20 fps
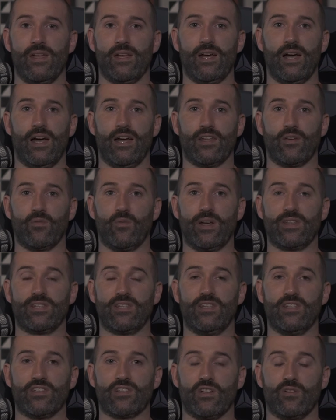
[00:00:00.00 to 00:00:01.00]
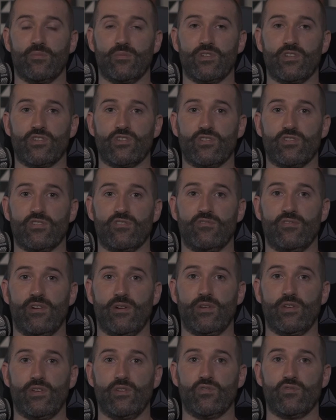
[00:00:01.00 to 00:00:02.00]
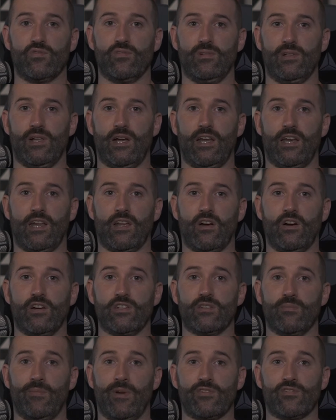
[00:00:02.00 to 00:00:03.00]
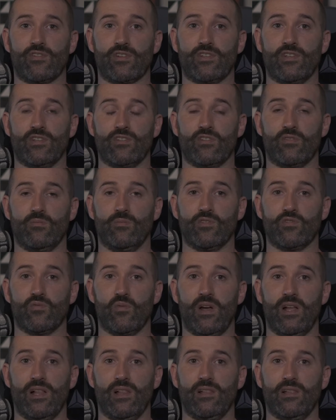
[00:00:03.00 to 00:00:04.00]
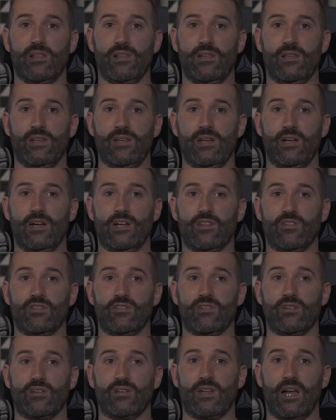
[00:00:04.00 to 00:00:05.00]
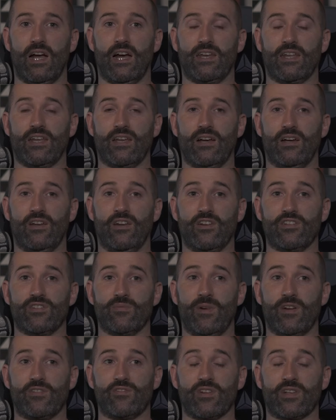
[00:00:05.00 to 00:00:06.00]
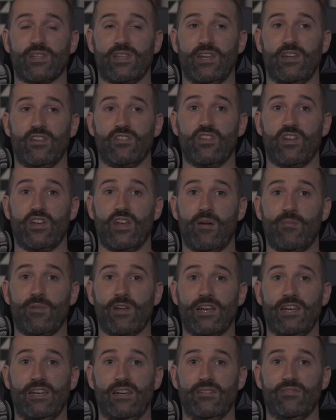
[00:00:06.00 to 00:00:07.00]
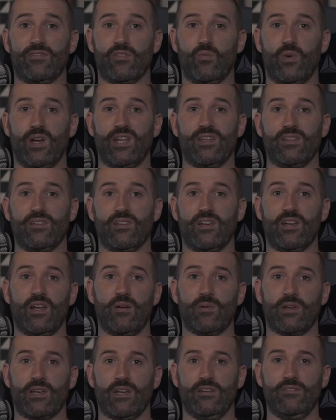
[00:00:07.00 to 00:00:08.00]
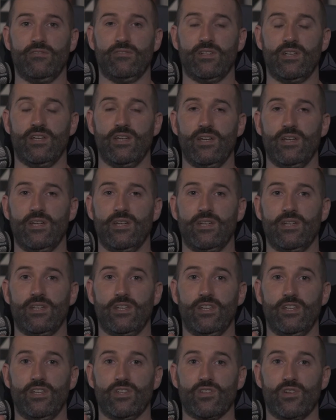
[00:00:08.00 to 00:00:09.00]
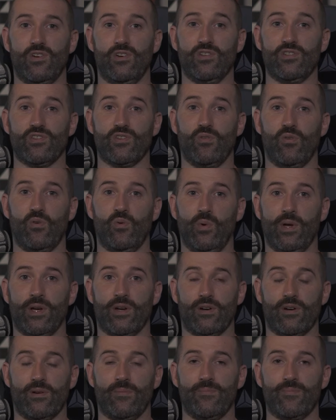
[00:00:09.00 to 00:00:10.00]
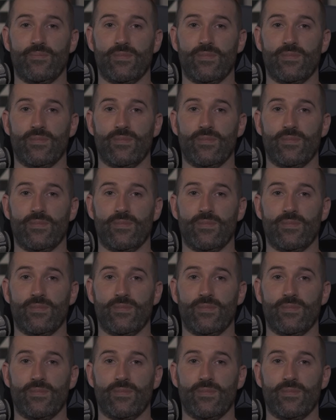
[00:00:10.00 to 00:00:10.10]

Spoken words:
Adding weight to these kind of positions is very useful. Adding isometrics into them as well, and adding an isometric, then a dynamic lift, a weighted dynamic lift, is also a winner.